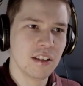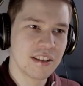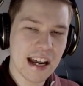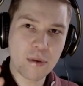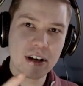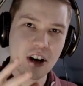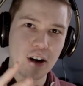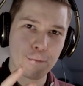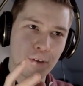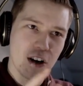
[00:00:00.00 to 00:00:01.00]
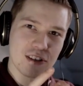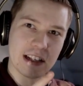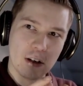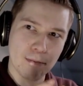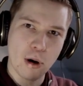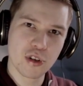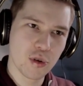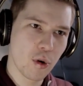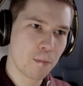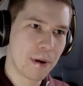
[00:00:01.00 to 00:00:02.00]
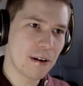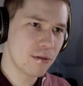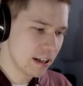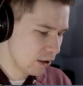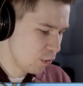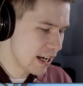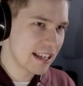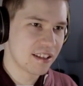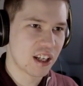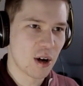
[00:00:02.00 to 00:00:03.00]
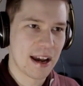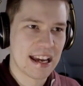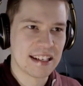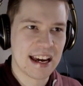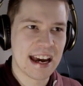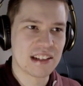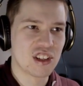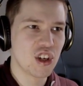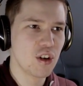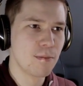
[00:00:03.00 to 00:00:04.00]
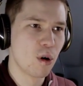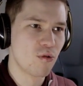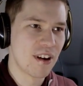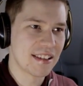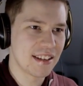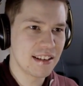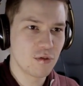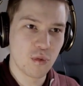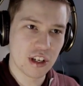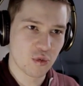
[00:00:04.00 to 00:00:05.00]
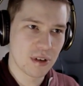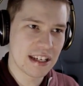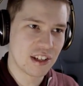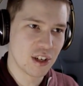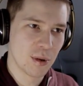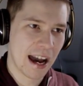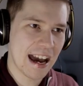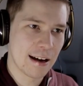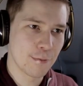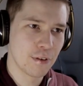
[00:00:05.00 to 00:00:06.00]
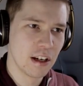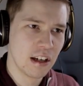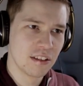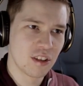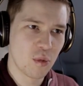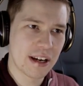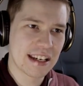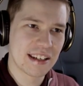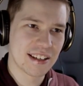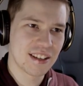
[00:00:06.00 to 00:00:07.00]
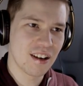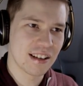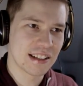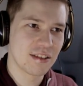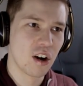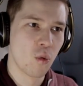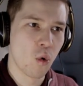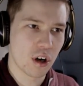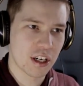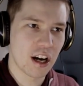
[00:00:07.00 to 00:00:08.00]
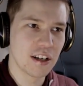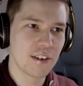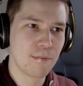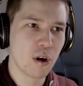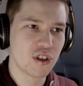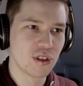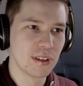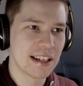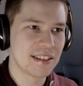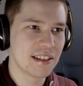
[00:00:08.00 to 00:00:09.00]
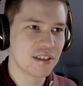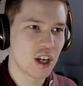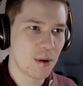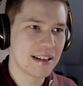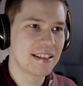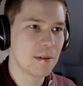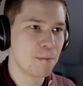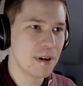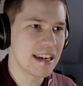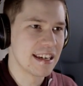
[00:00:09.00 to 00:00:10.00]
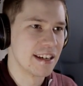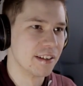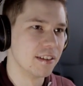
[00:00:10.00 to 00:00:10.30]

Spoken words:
So now we've got our first little module built, we need to go ahead and add 2 more resin, which we do have, so we can decide what kind of module it is going to be.